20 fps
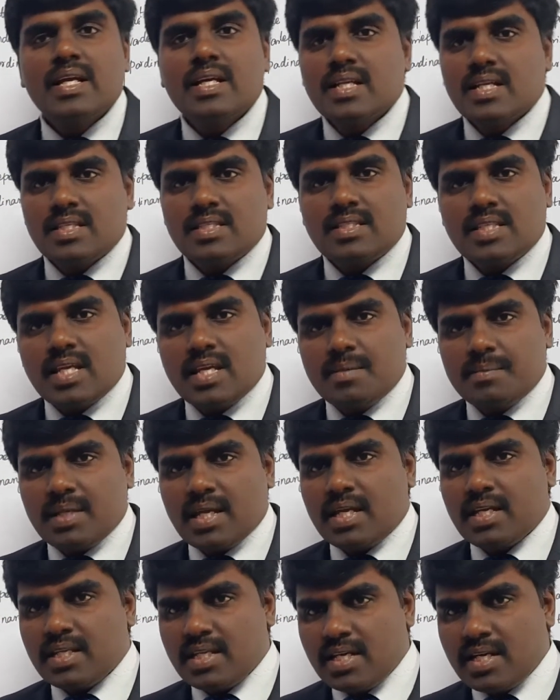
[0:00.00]
Same
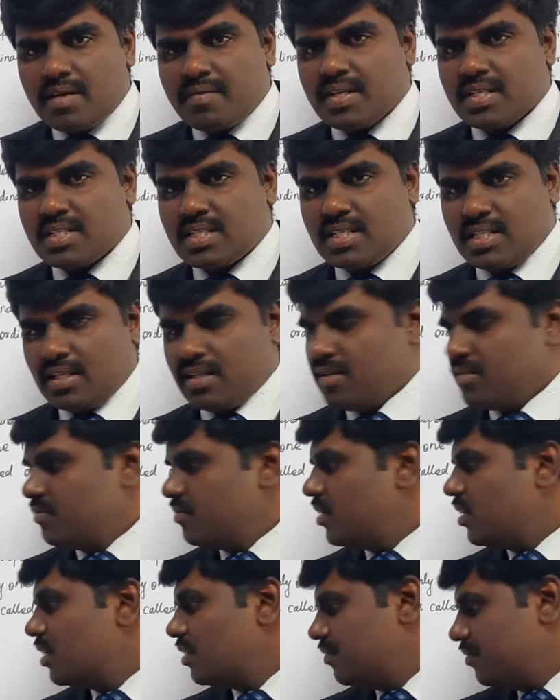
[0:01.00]
equation
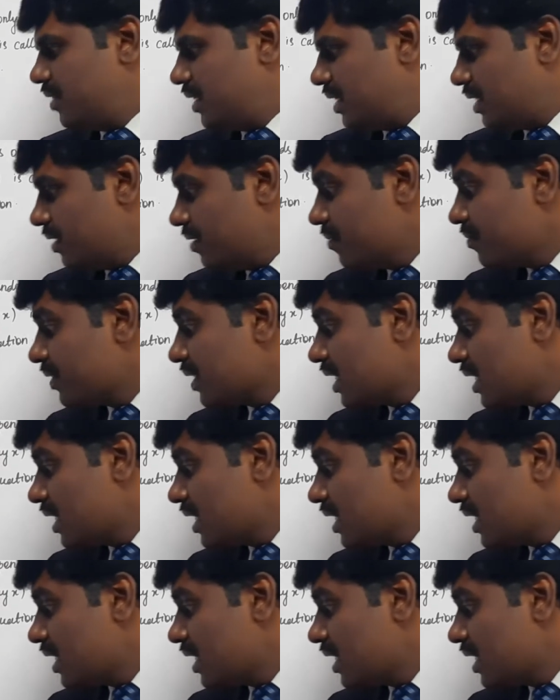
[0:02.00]
involving